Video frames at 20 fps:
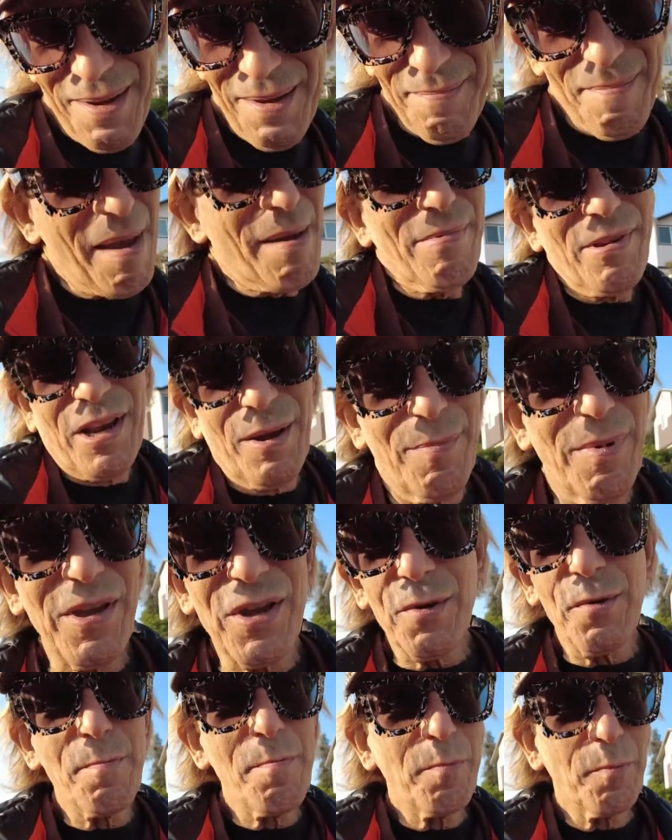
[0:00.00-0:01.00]
Maybe it could be
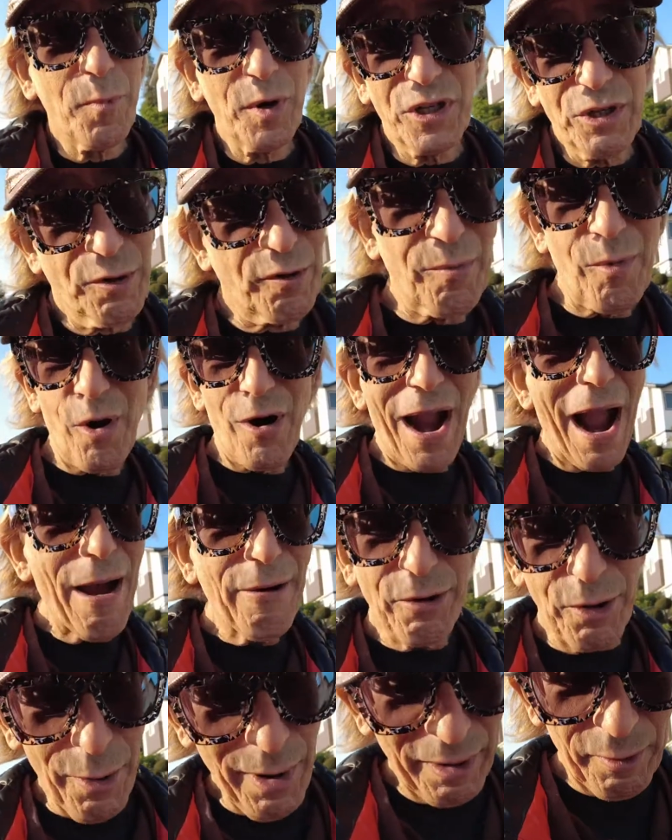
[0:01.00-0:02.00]
you wish you were more
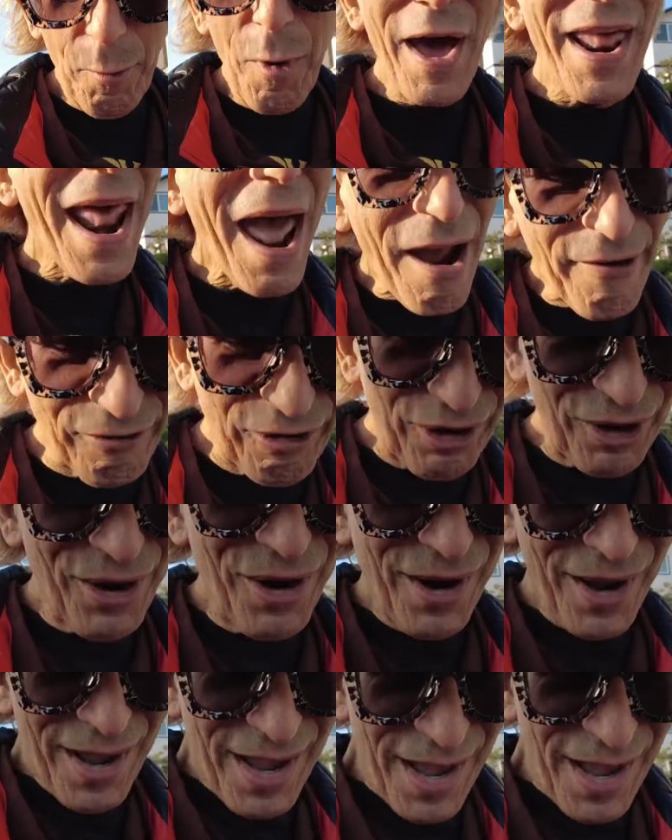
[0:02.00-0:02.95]
outgoing, whatever